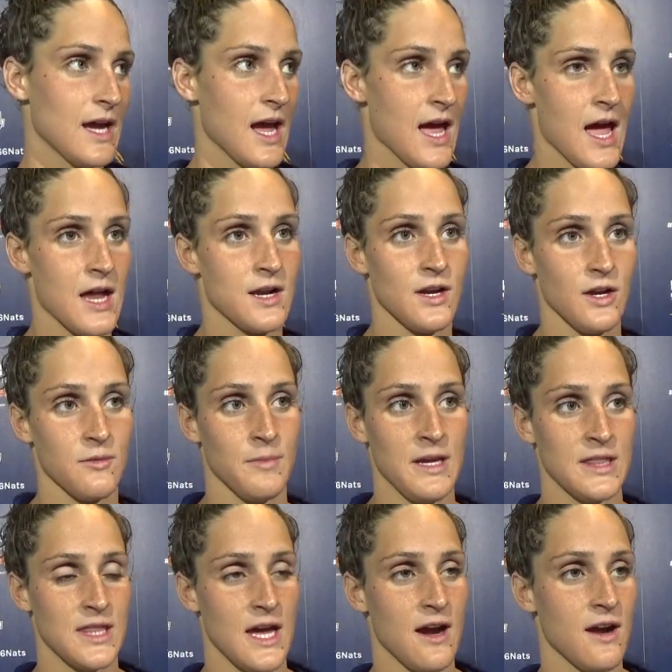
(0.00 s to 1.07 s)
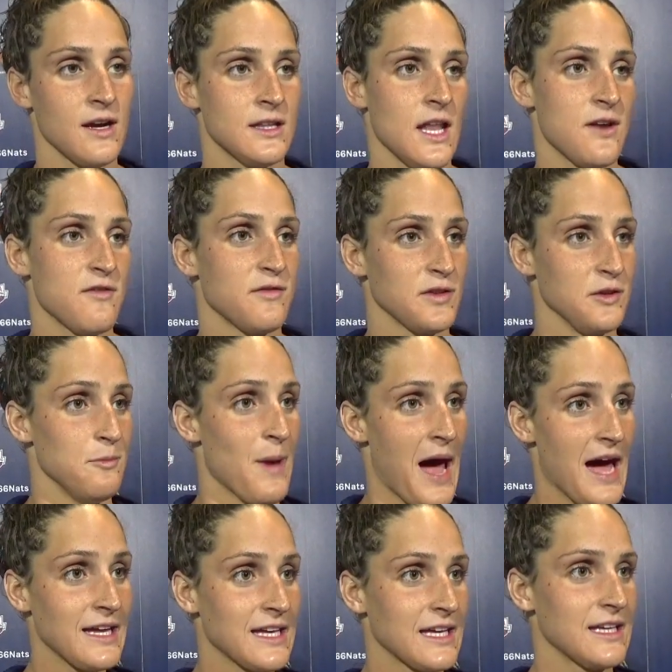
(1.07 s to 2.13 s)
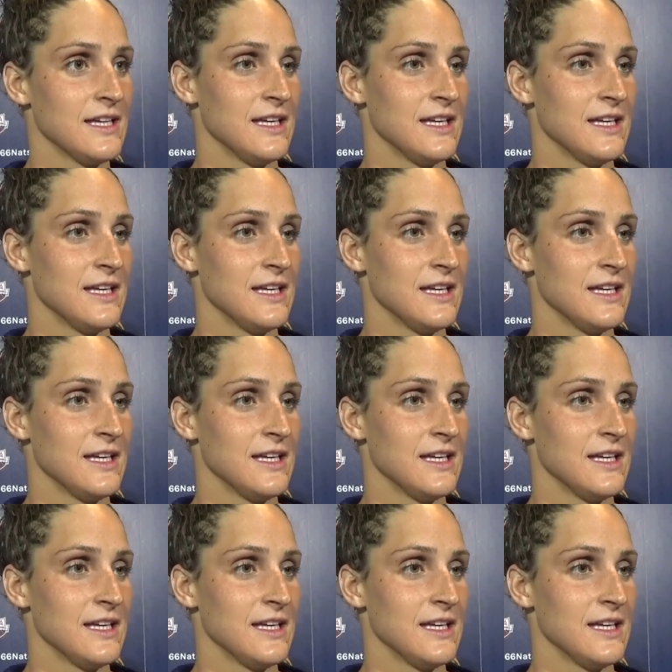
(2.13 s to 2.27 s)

I had a good meet there, and then flew back,